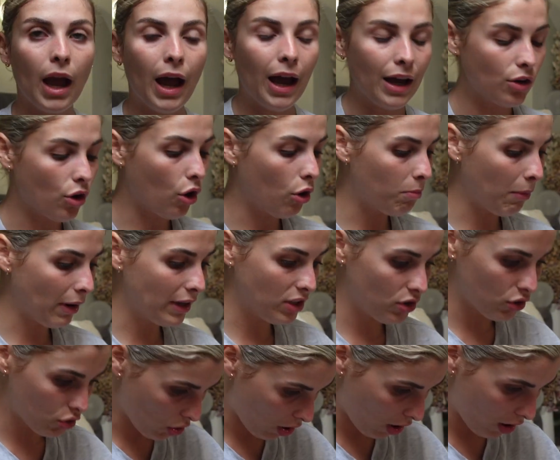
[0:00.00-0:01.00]
And on my
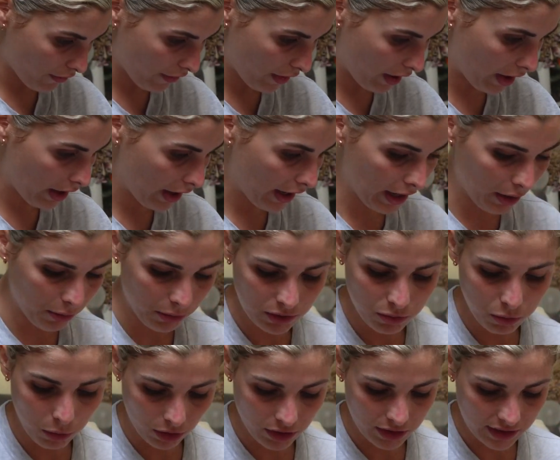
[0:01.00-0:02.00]
Strava, it was
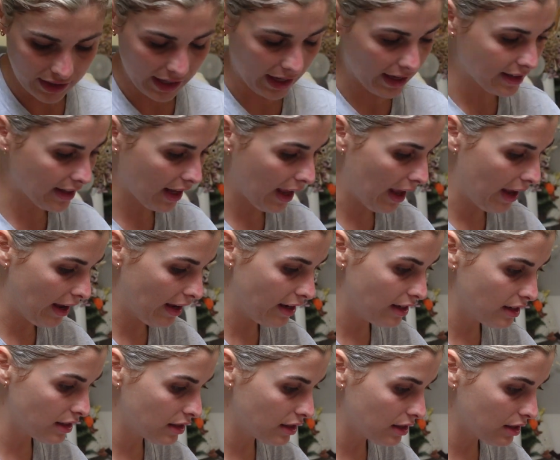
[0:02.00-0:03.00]

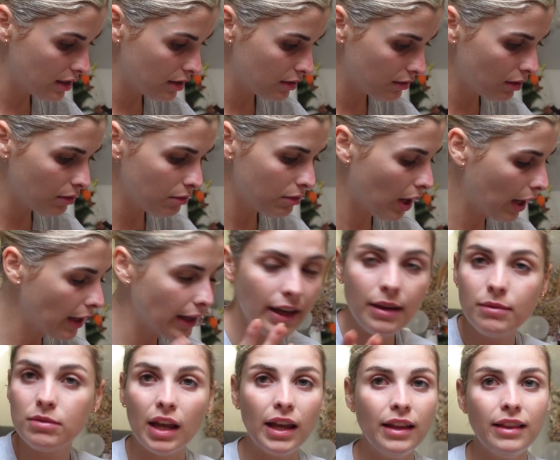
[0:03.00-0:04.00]
168. No, I
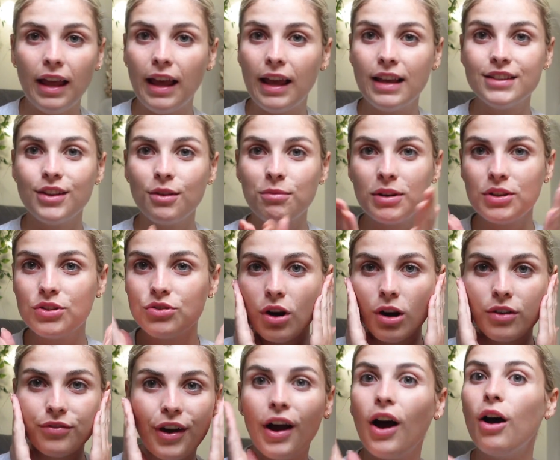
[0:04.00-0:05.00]
keep saying this. On my
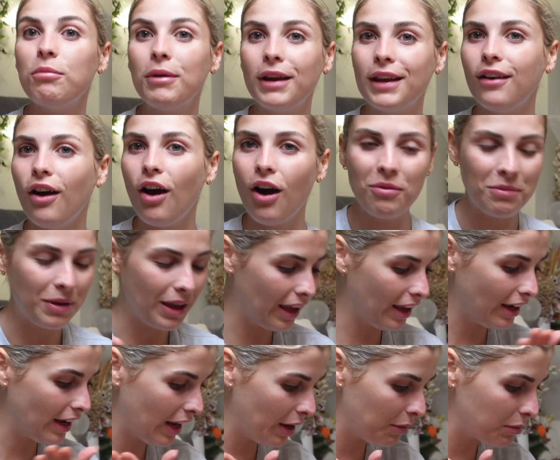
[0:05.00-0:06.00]
Strava, on my
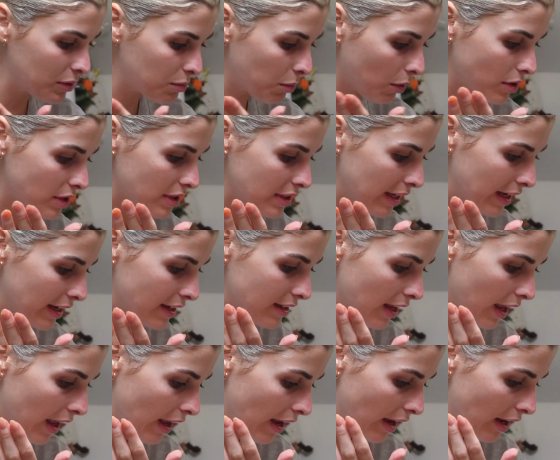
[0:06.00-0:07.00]
Garmin, it was
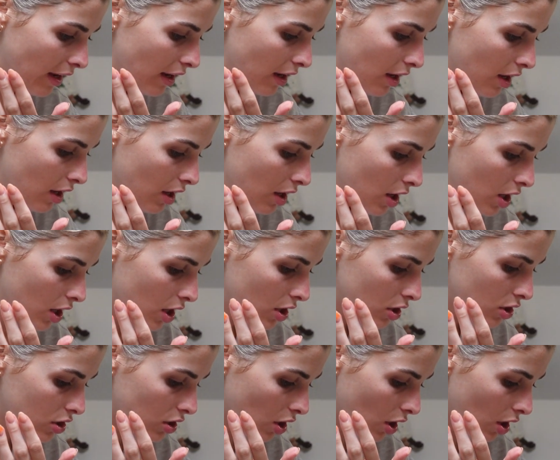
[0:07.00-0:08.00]
168.
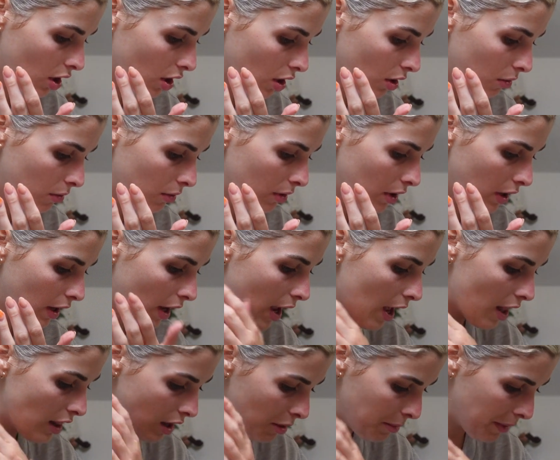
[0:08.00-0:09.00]
So,
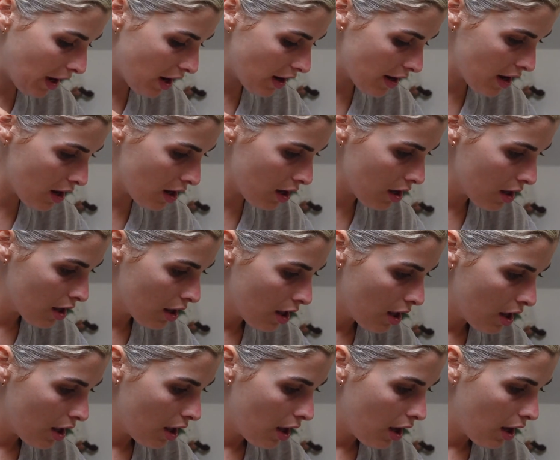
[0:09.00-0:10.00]
a little bit higher.
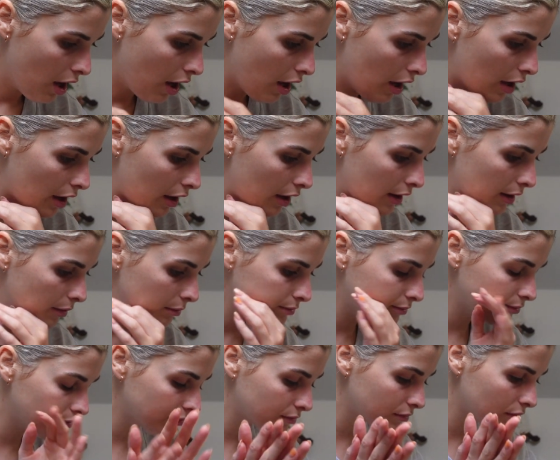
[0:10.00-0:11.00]

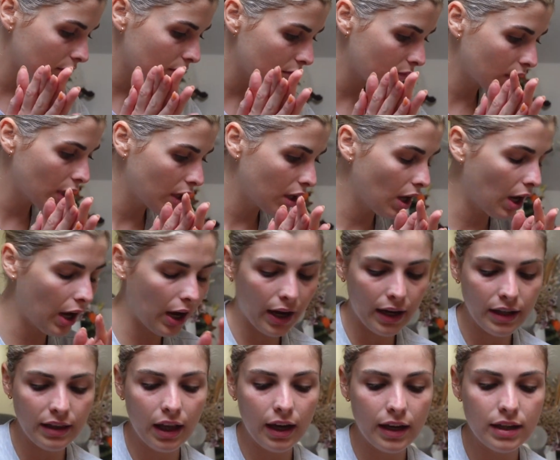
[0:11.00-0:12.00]
I
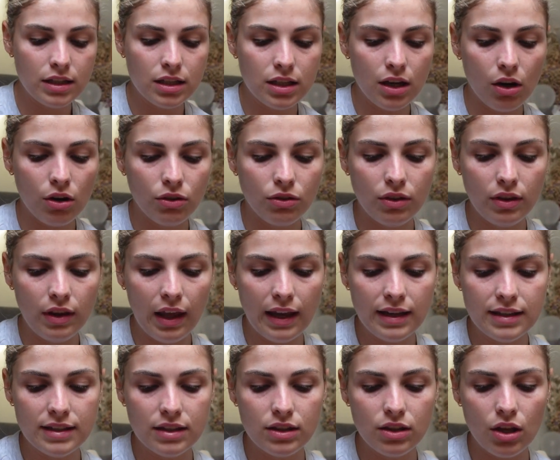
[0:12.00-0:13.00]
liked on
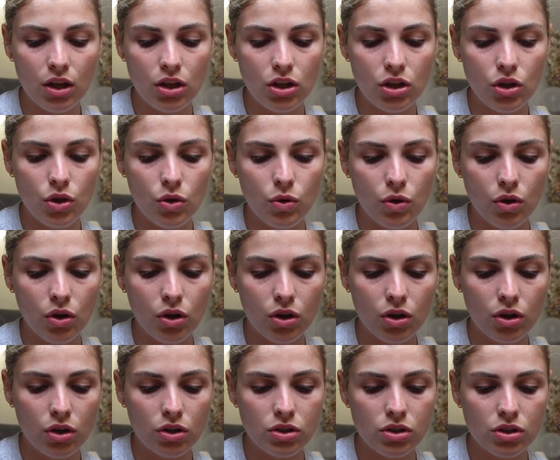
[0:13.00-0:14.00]
this that you
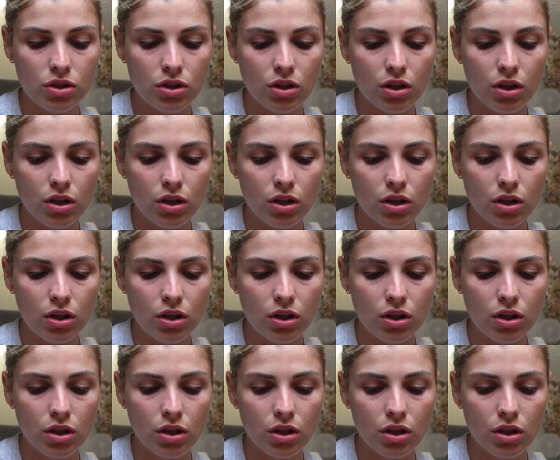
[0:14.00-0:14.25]
could